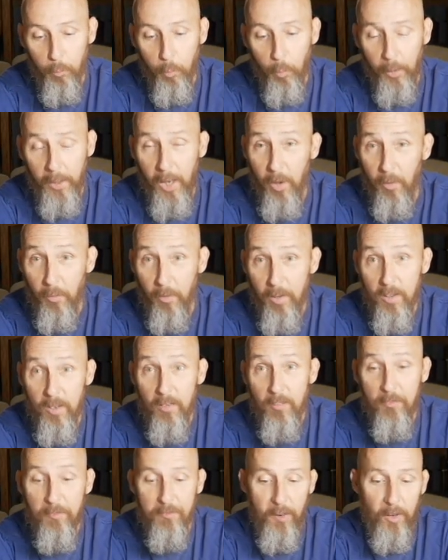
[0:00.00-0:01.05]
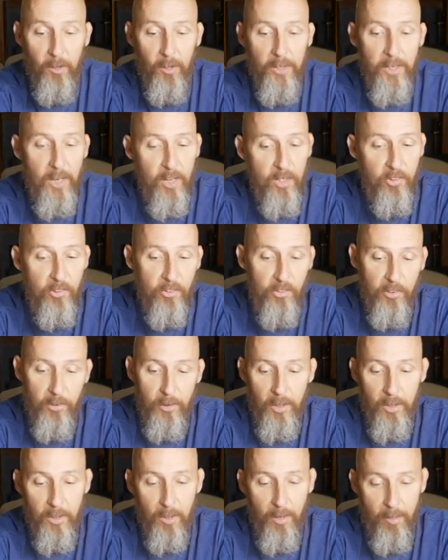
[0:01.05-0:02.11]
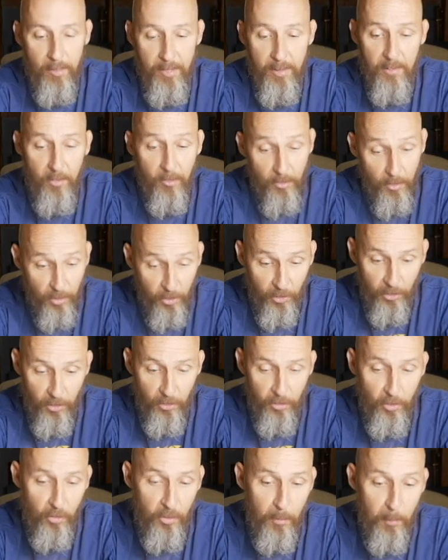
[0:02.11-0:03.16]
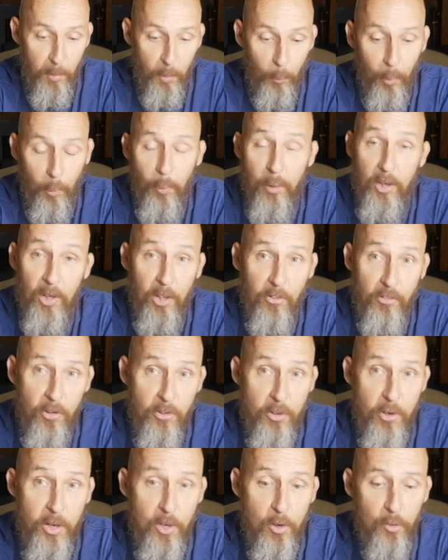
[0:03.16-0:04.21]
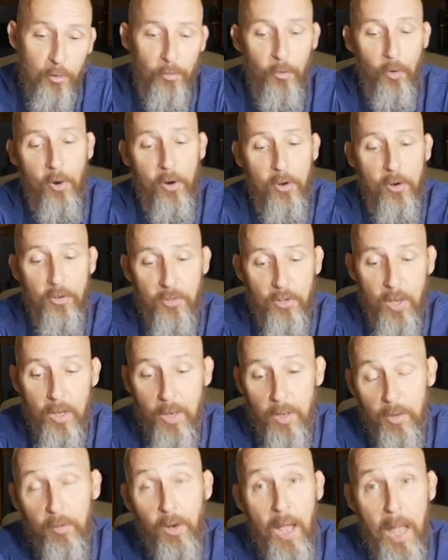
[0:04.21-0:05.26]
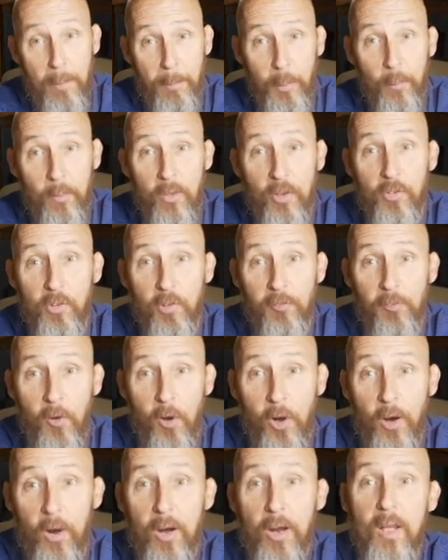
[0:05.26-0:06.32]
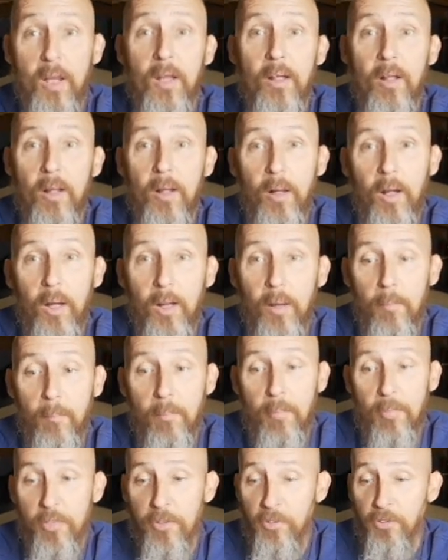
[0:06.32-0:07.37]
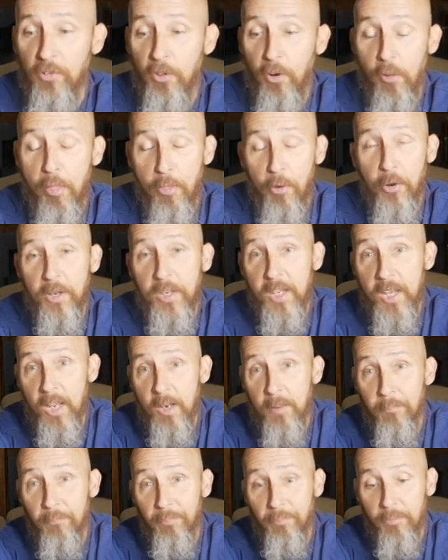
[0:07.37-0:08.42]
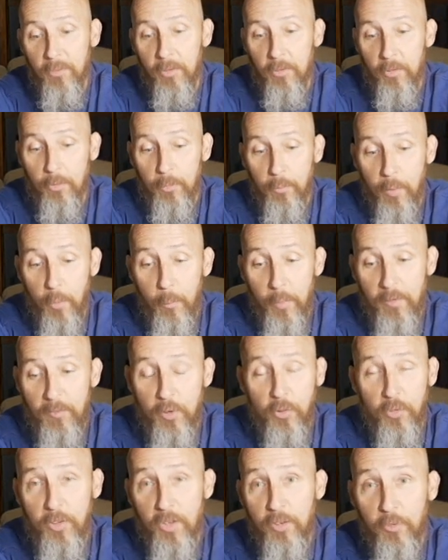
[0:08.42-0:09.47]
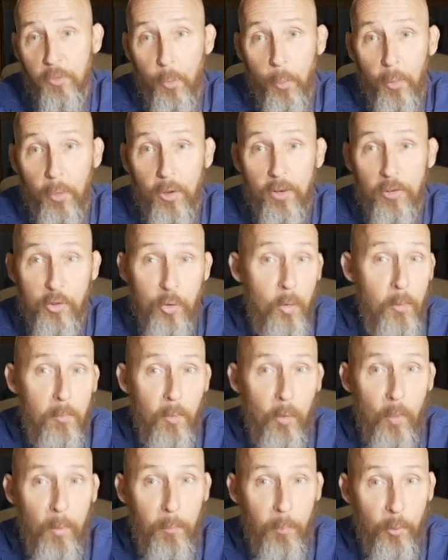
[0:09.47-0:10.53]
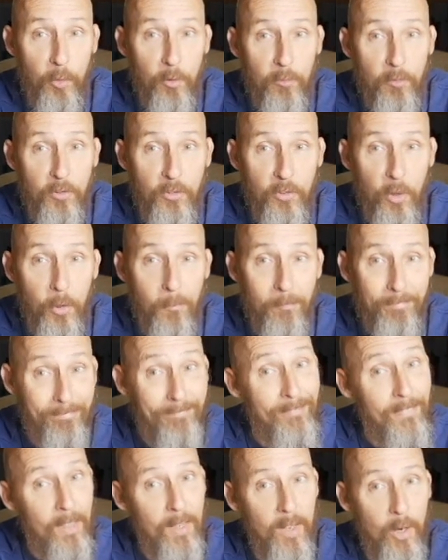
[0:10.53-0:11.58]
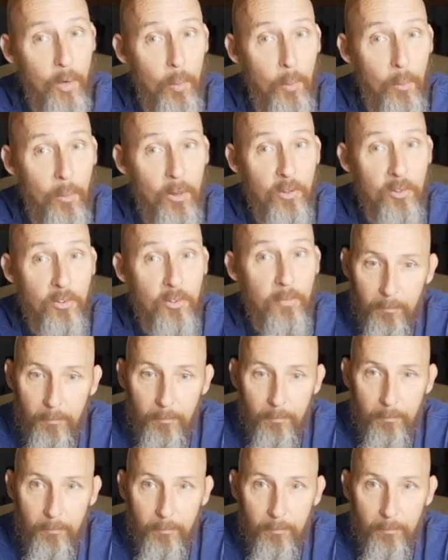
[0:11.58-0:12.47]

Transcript: work out fairly nice. I think that this is the system that we're going to continue to use for ours. Happy with it so far. This is our 3rd kit that we've used these for. 2 of them are approved, so I know it works.